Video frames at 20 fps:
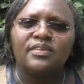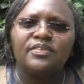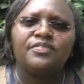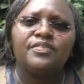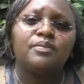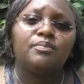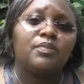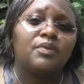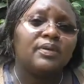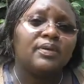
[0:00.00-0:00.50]

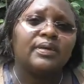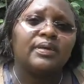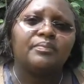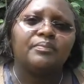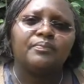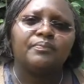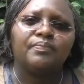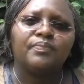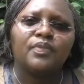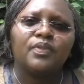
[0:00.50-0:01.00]
different
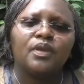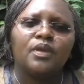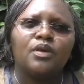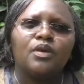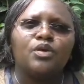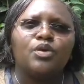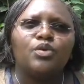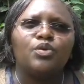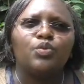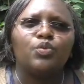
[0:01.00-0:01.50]
ballgame.
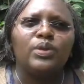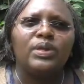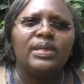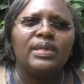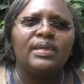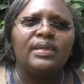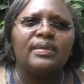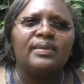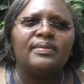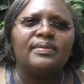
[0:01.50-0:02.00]
We
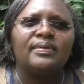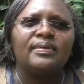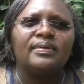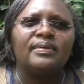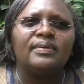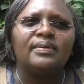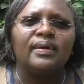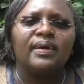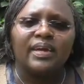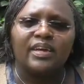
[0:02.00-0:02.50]
need
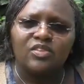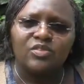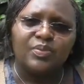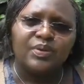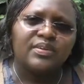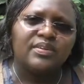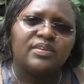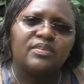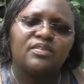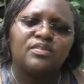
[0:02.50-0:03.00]

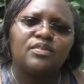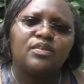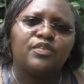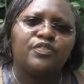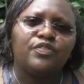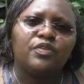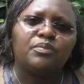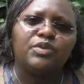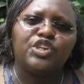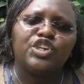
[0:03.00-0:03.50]
expertise
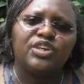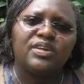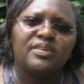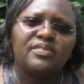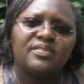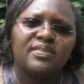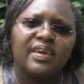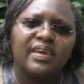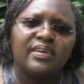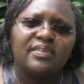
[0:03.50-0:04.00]
from
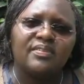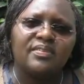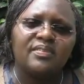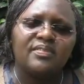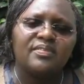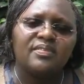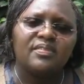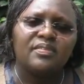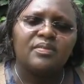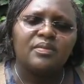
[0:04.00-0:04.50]
gender
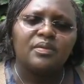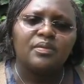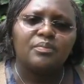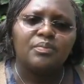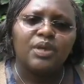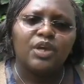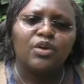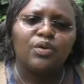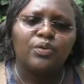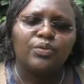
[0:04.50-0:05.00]
scientists
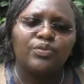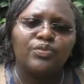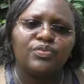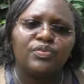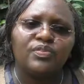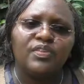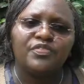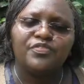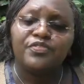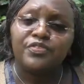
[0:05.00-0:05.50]

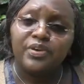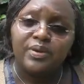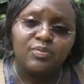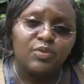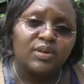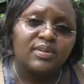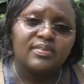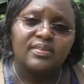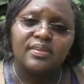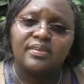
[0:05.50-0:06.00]
because the
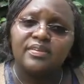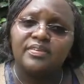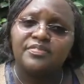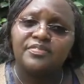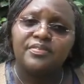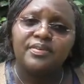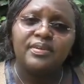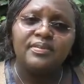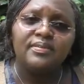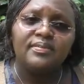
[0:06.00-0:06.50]
frameworks are
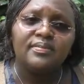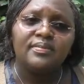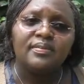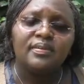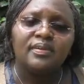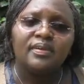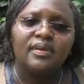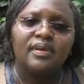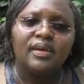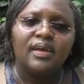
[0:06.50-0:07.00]
different,
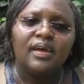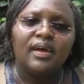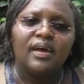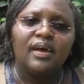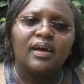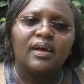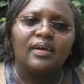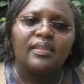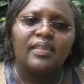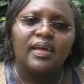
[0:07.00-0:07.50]

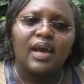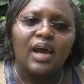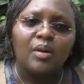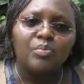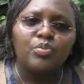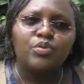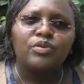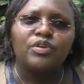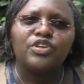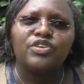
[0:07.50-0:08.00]
the
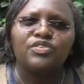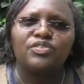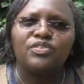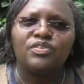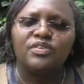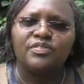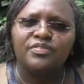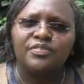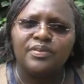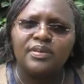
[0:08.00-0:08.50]
approach is
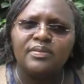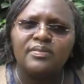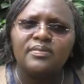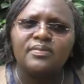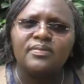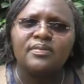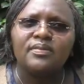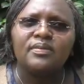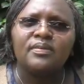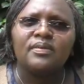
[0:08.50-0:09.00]

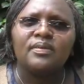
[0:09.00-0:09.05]
different,